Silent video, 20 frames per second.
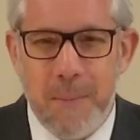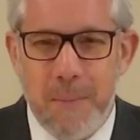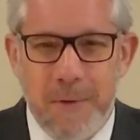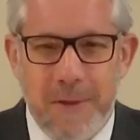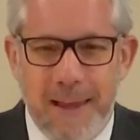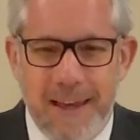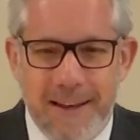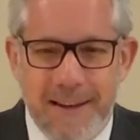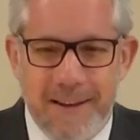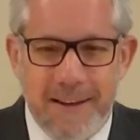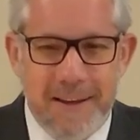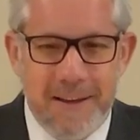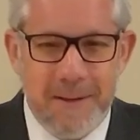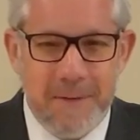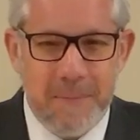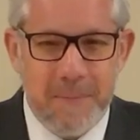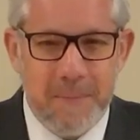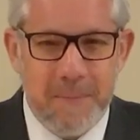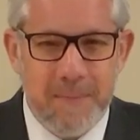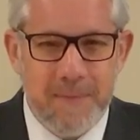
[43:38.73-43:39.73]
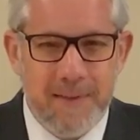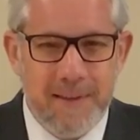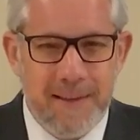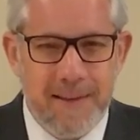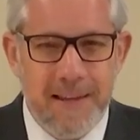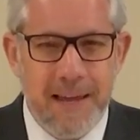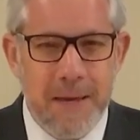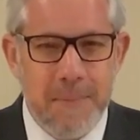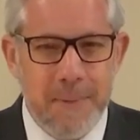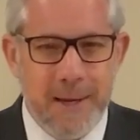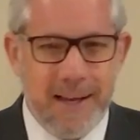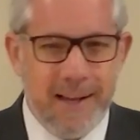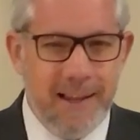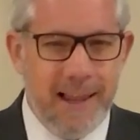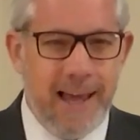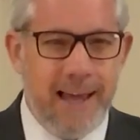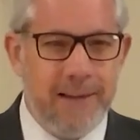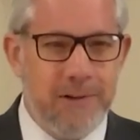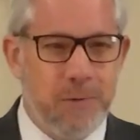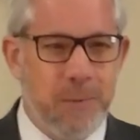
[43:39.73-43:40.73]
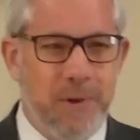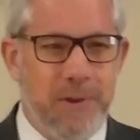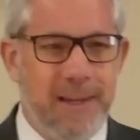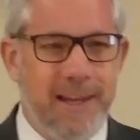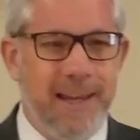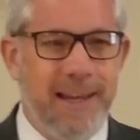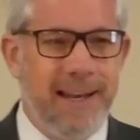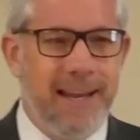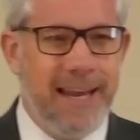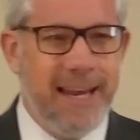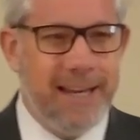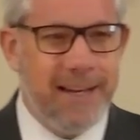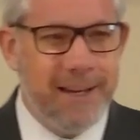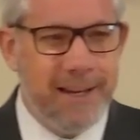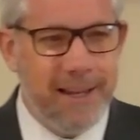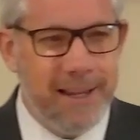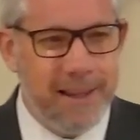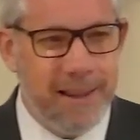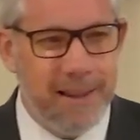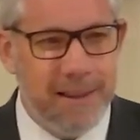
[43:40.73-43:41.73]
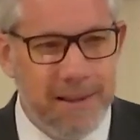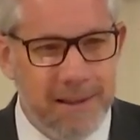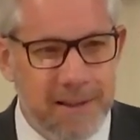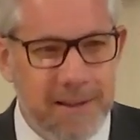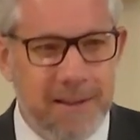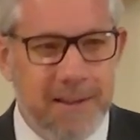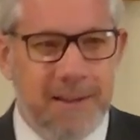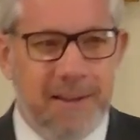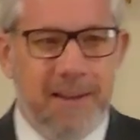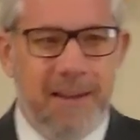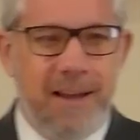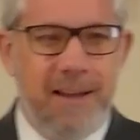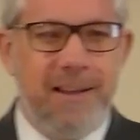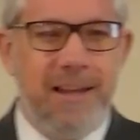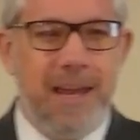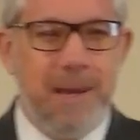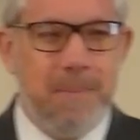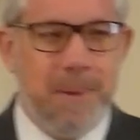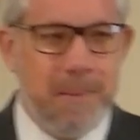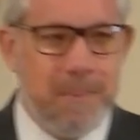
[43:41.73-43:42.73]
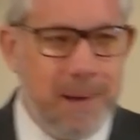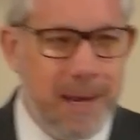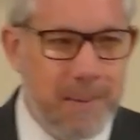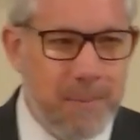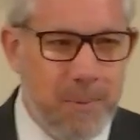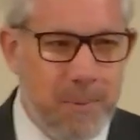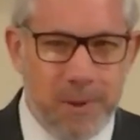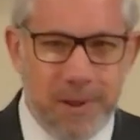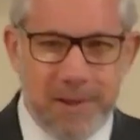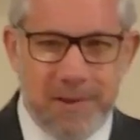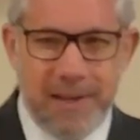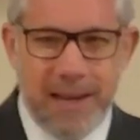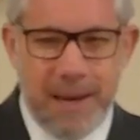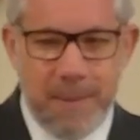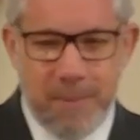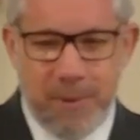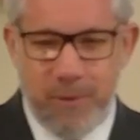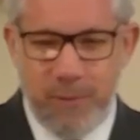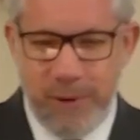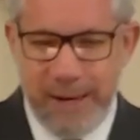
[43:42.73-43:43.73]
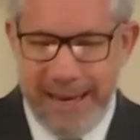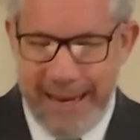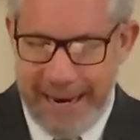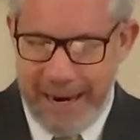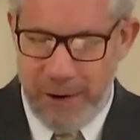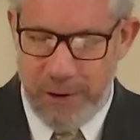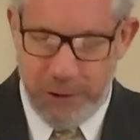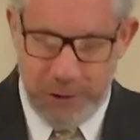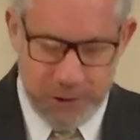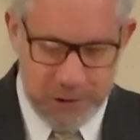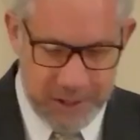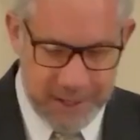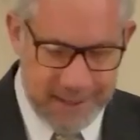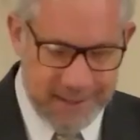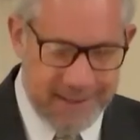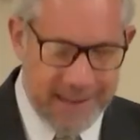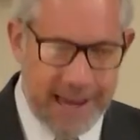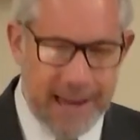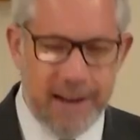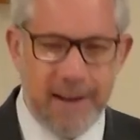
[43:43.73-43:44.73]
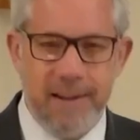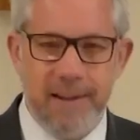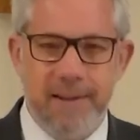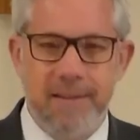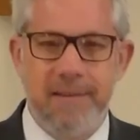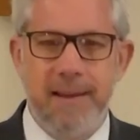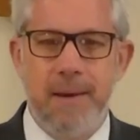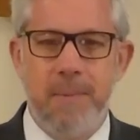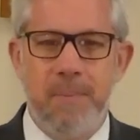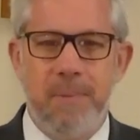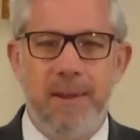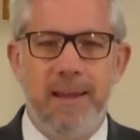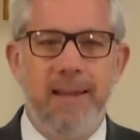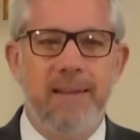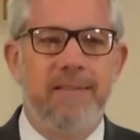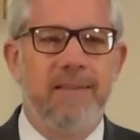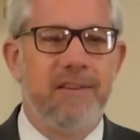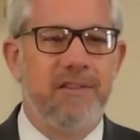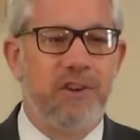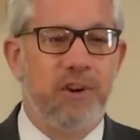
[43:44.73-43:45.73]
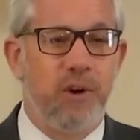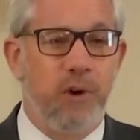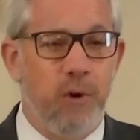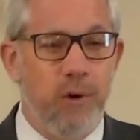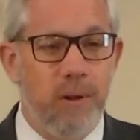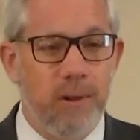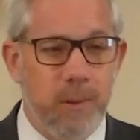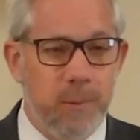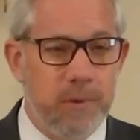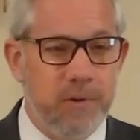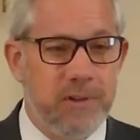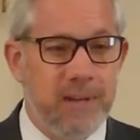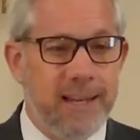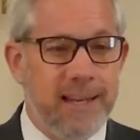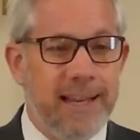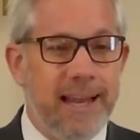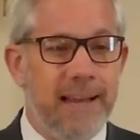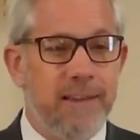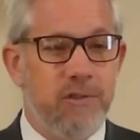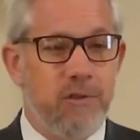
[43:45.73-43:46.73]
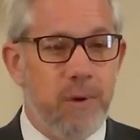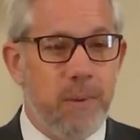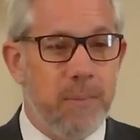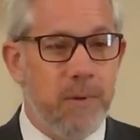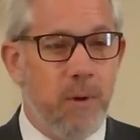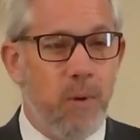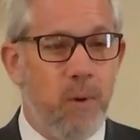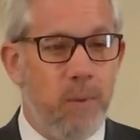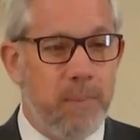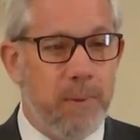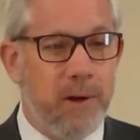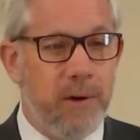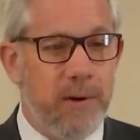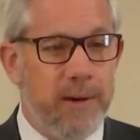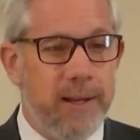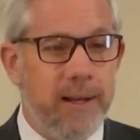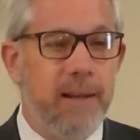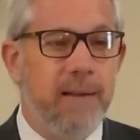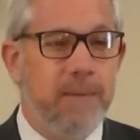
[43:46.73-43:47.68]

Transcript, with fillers: that uh, typing class where the kid handed in a typing paper with the same three errors in exactly the same place as a girl that was sitting next to him the whole period.